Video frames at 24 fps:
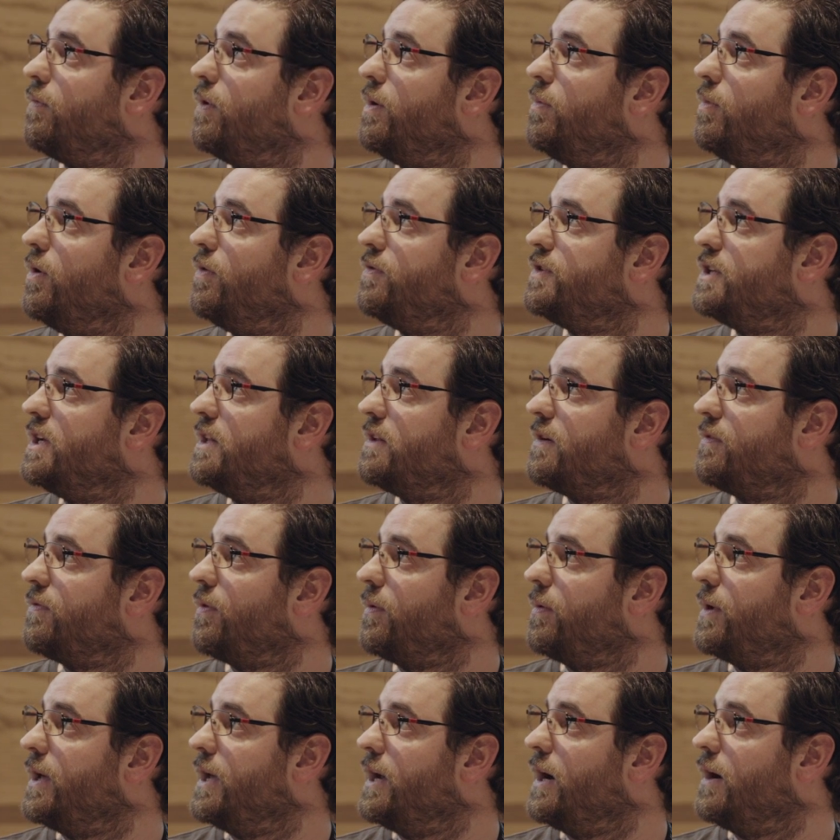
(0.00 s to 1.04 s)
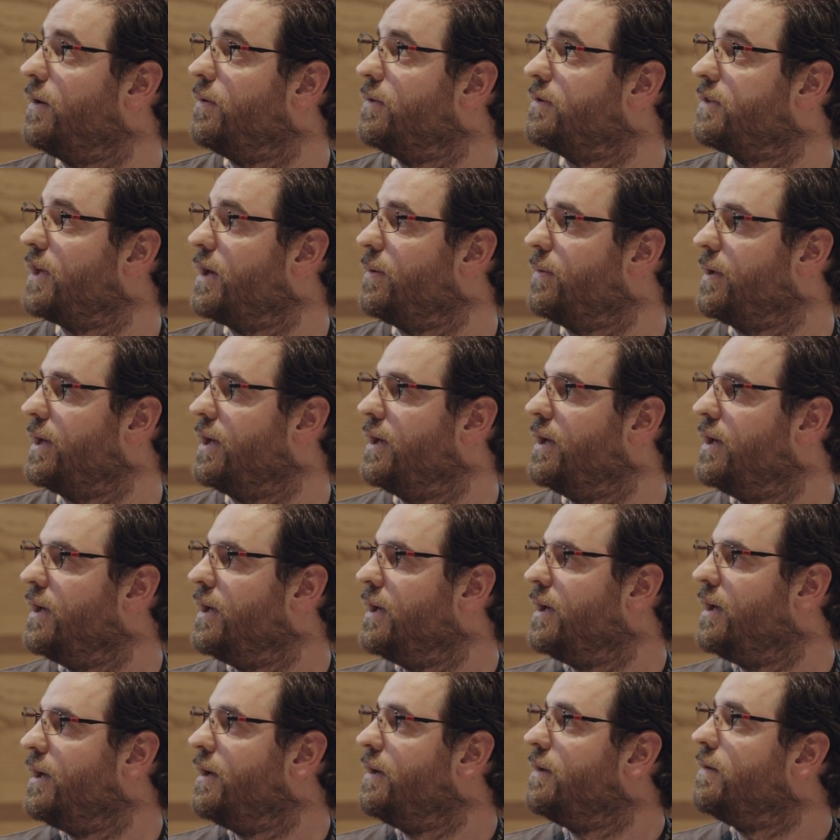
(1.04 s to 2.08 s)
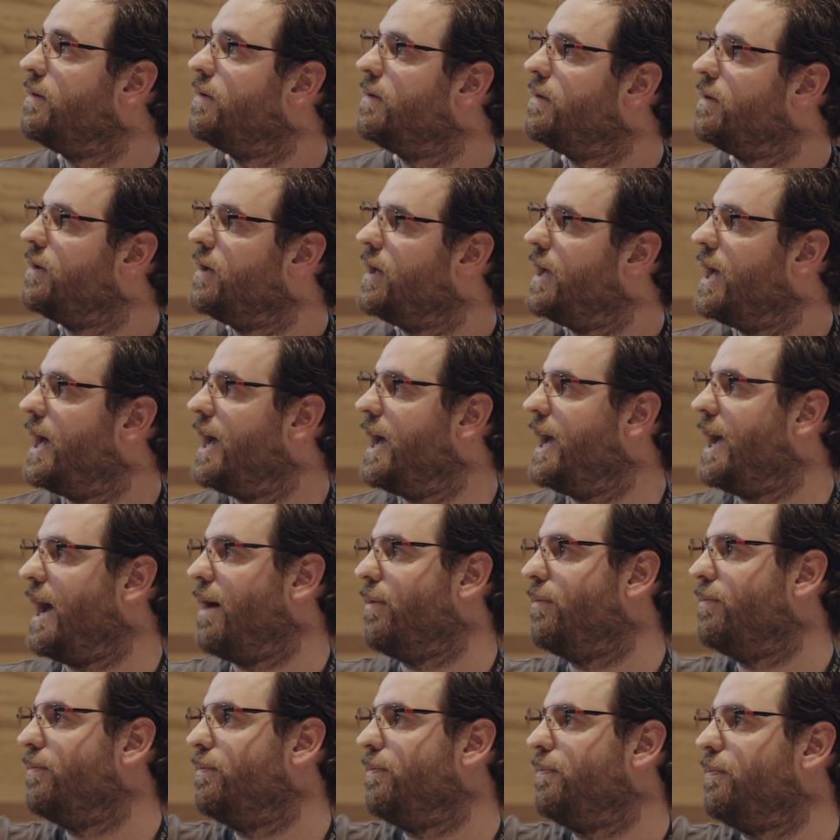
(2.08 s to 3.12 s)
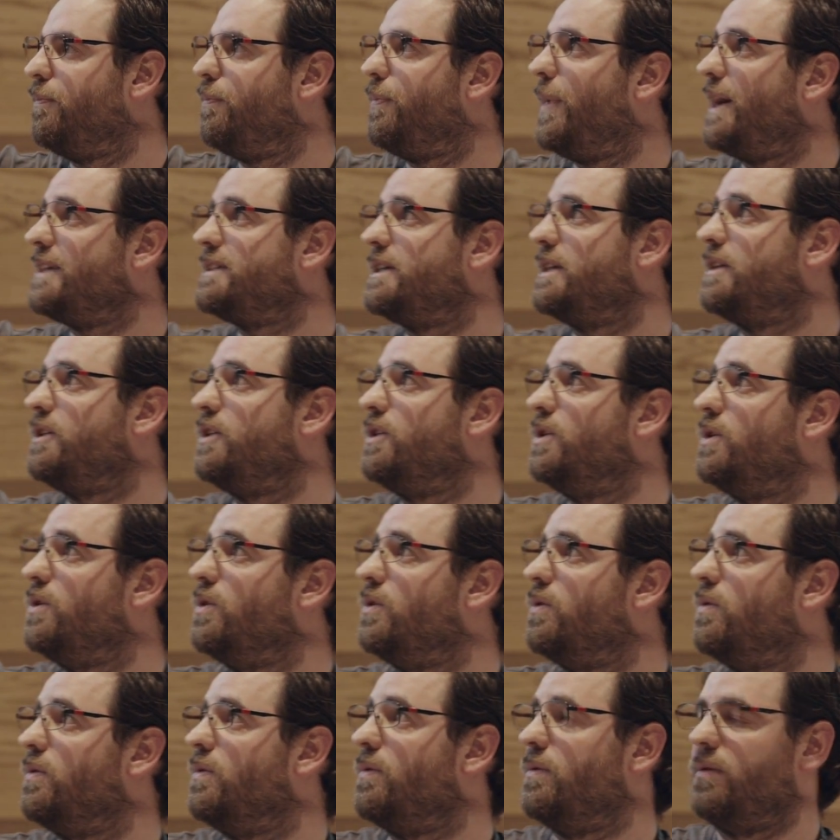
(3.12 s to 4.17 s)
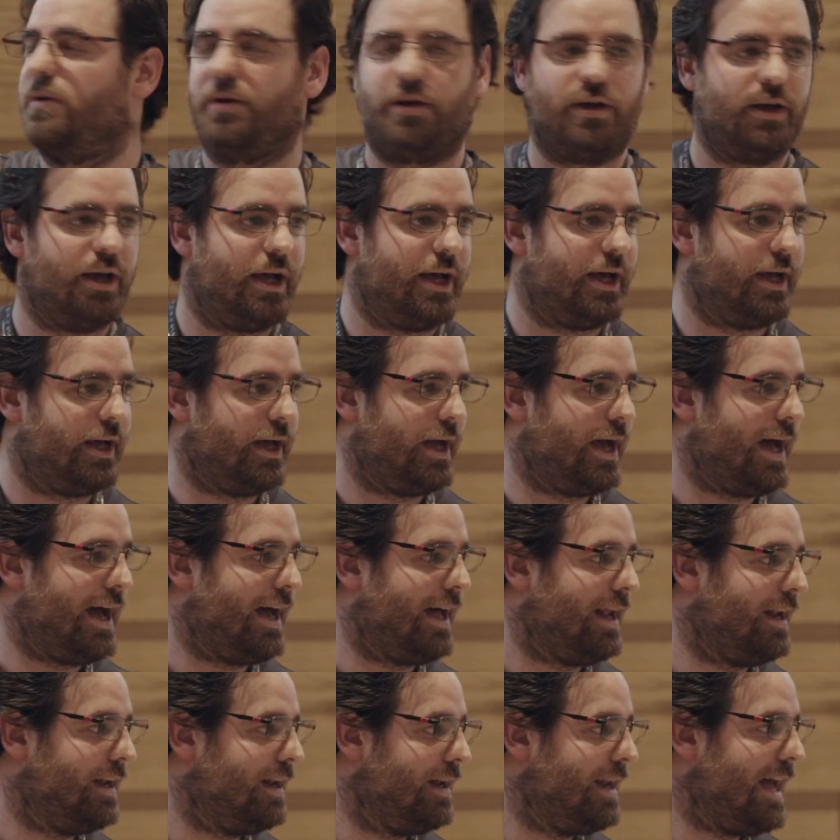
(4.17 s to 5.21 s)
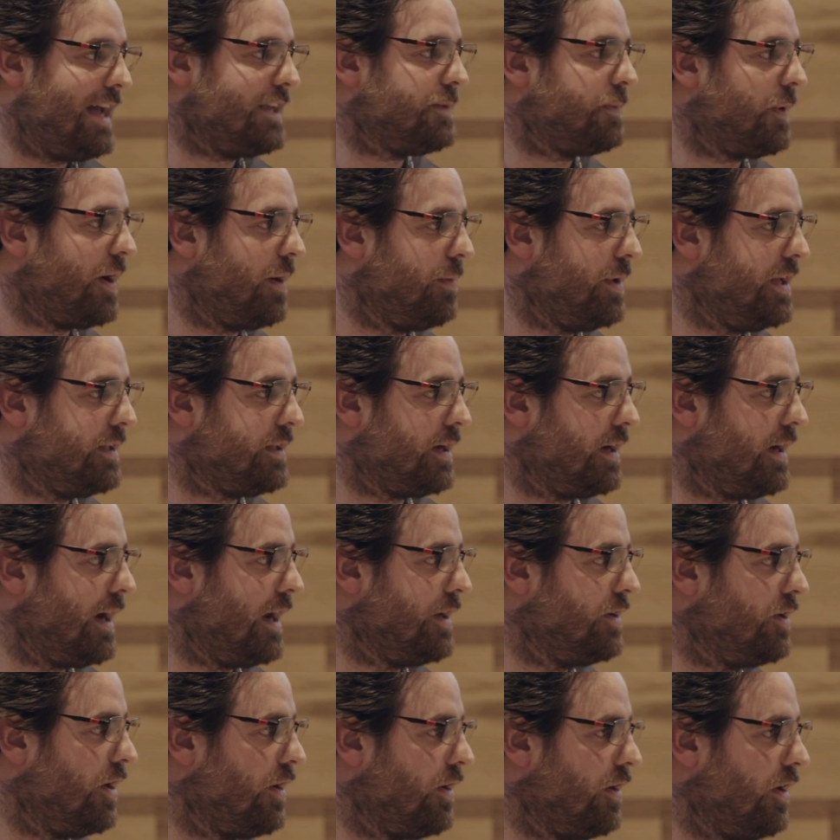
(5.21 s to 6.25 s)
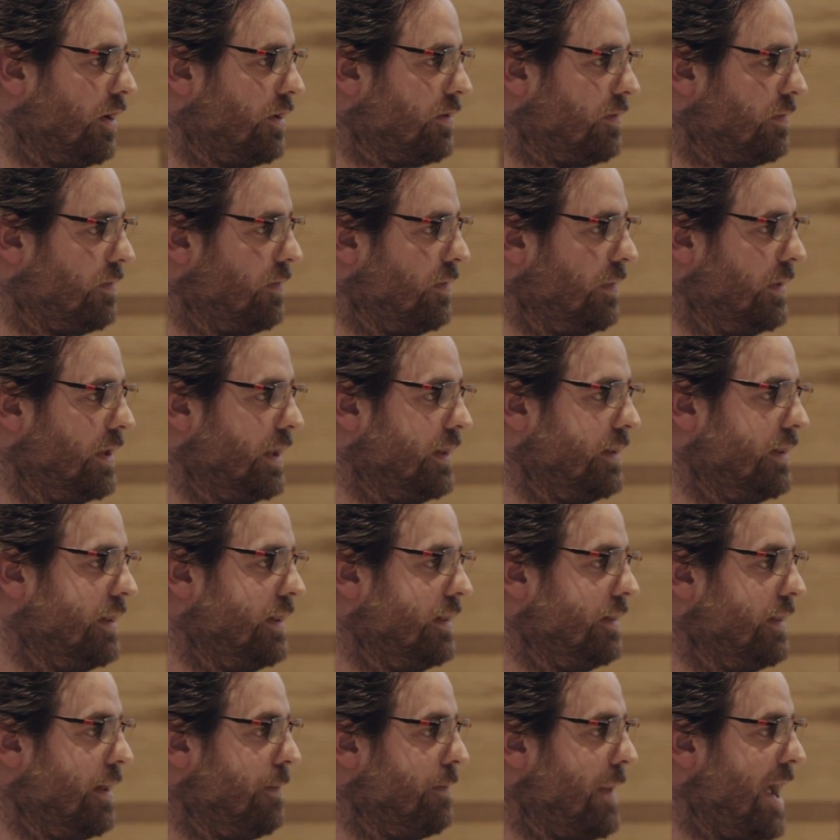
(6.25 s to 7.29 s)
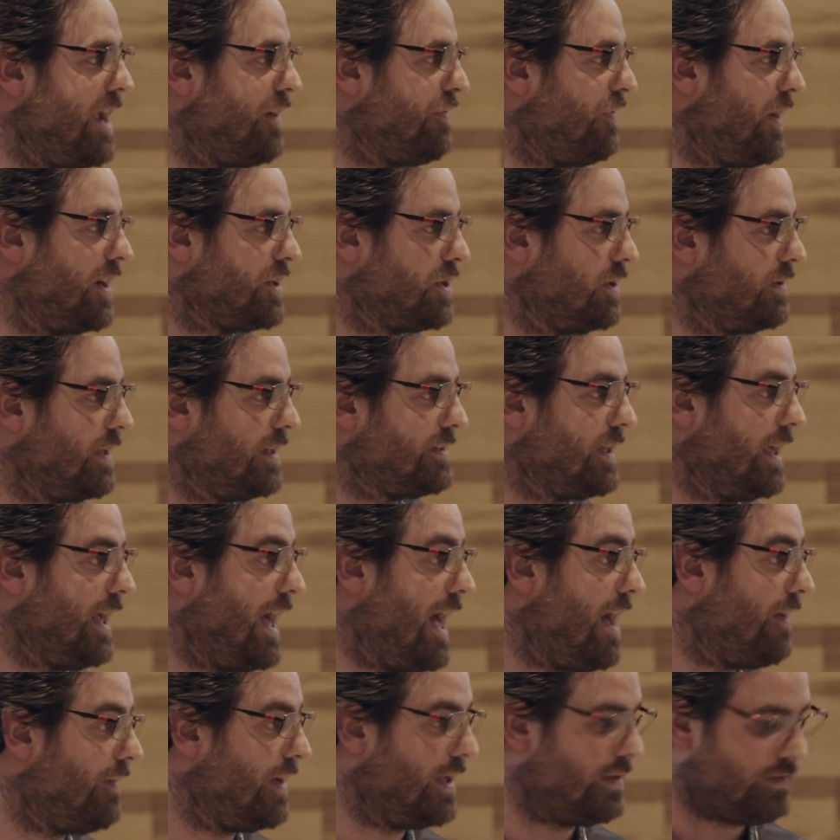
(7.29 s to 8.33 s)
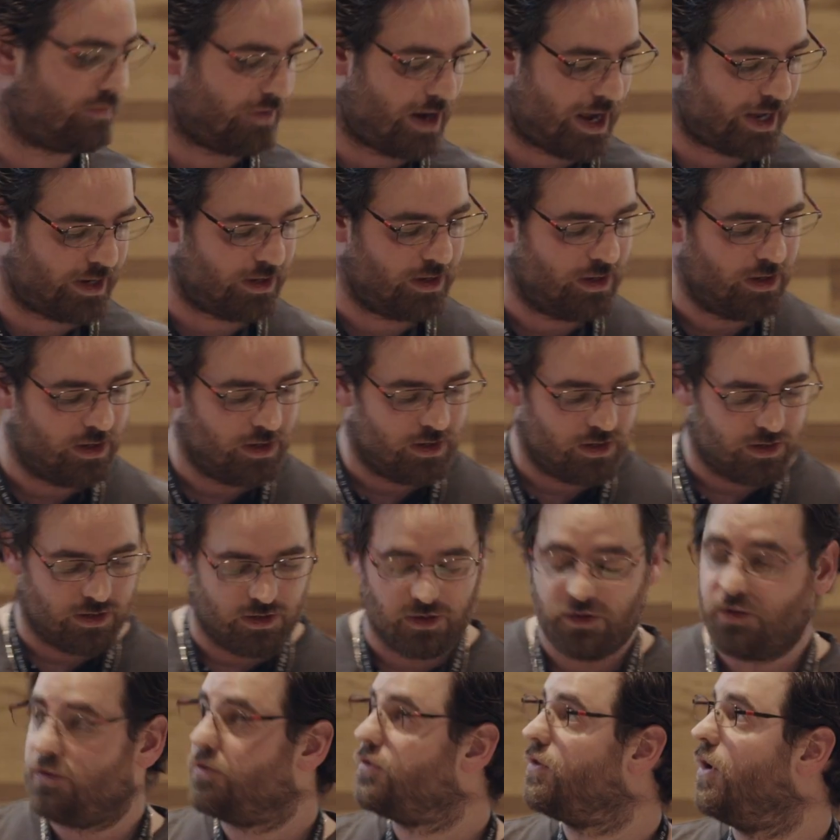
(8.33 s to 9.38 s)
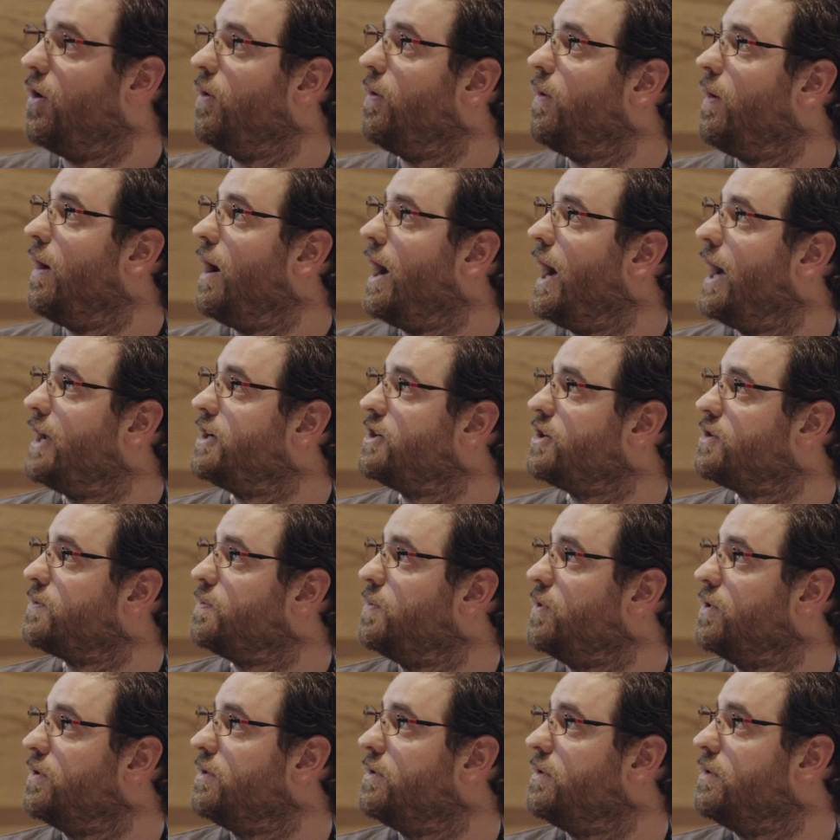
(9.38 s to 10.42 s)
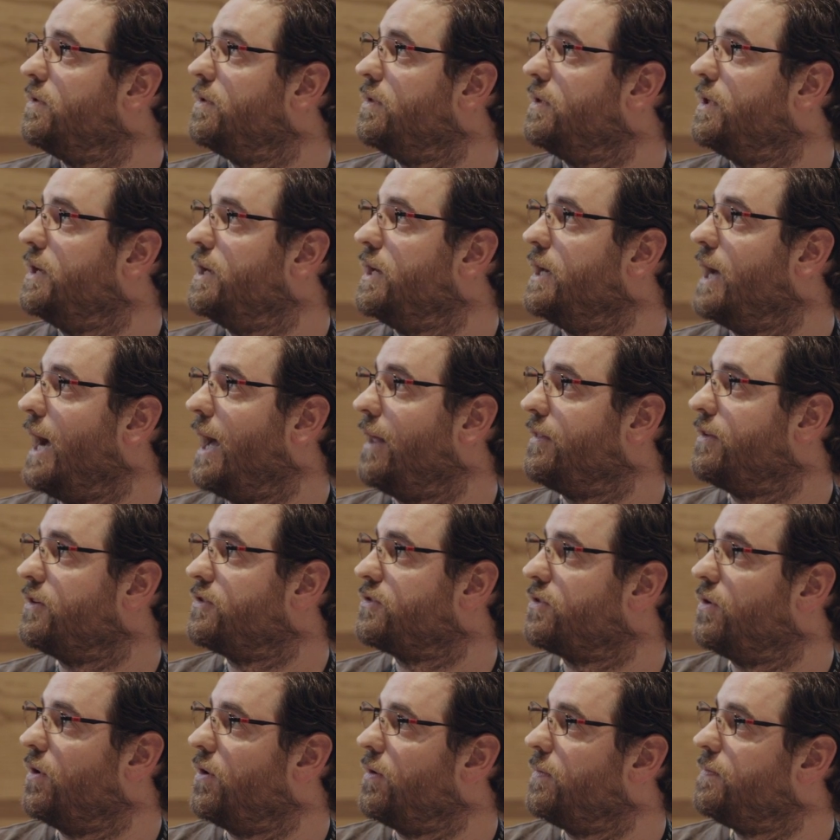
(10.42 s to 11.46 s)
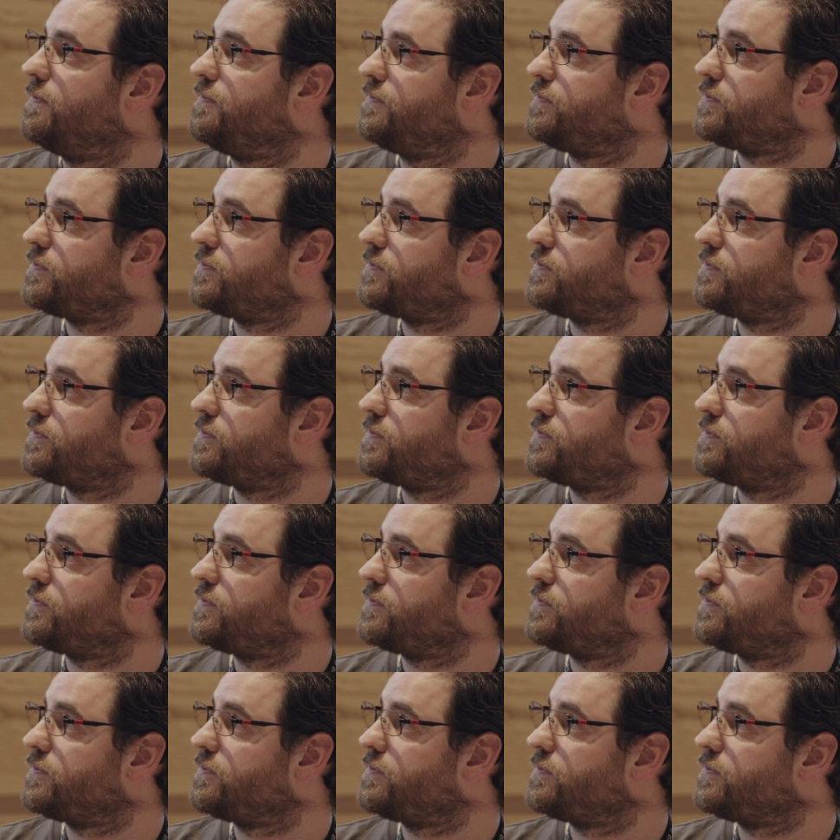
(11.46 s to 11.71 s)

remove children from here, it will tell me, hey, I'm passing you uh, a last parameter and you're not, the make function doesn't have it, right? So I just put the underscore.